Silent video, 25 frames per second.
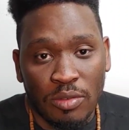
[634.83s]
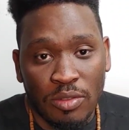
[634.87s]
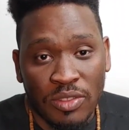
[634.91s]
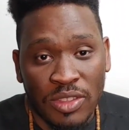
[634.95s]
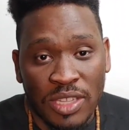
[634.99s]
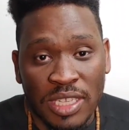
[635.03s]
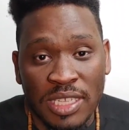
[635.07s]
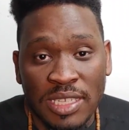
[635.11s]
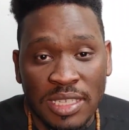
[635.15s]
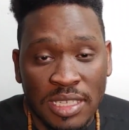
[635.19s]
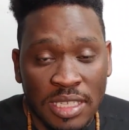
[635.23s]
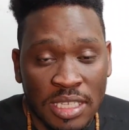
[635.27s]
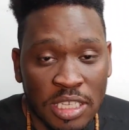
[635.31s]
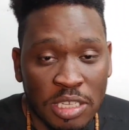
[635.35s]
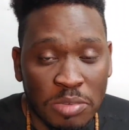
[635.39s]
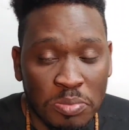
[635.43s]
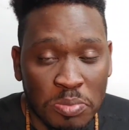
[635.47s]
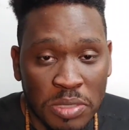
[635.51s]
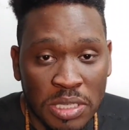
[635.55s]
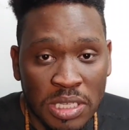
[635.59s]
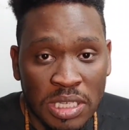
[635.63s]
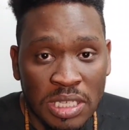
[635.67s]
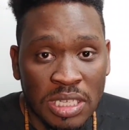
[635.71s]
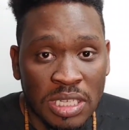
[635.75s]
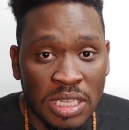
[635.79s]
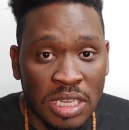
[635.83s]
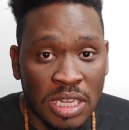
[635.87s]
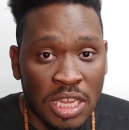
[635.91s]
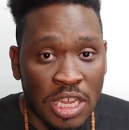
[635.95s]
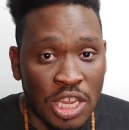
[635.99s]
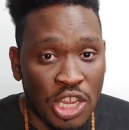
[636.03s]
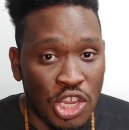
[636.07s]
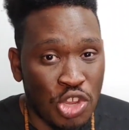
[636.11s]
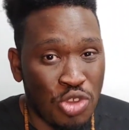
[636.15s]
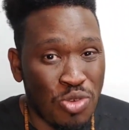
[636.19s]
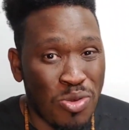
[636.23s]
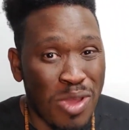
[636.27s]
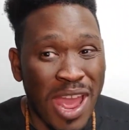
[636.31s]
this tip is
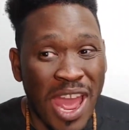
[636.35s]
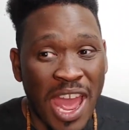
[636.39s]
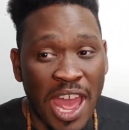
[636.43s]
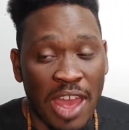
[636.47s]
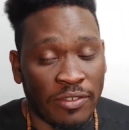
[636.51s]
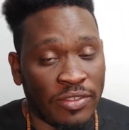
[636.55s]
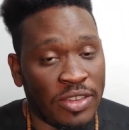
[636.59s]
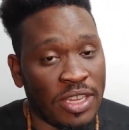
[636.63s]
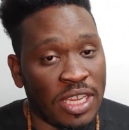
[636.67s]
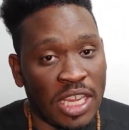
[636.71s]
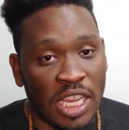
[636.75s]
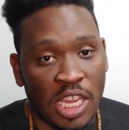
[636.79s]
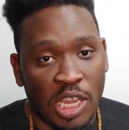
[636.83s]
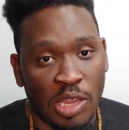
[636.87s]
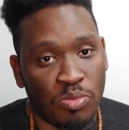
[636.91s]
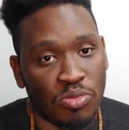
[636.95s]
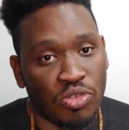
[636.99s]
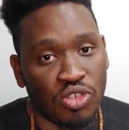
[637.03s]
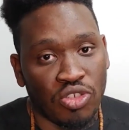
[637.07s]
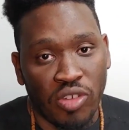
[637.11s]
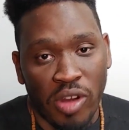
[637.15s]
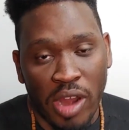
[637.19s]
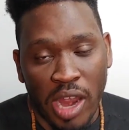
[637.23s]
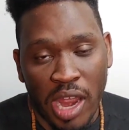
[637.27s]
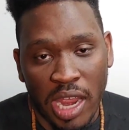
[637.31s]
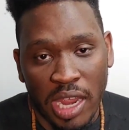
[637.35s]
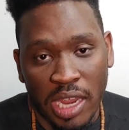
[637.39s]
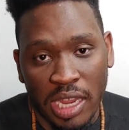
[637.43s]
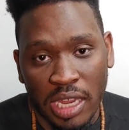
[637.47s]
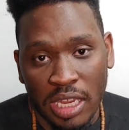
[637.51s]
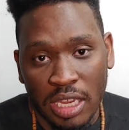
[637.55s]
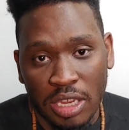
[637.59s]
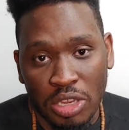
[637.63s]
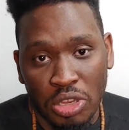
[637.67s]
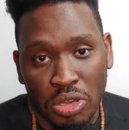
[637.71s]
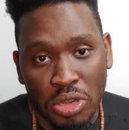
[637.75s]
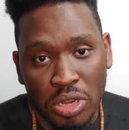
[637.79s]
you have to keep trying.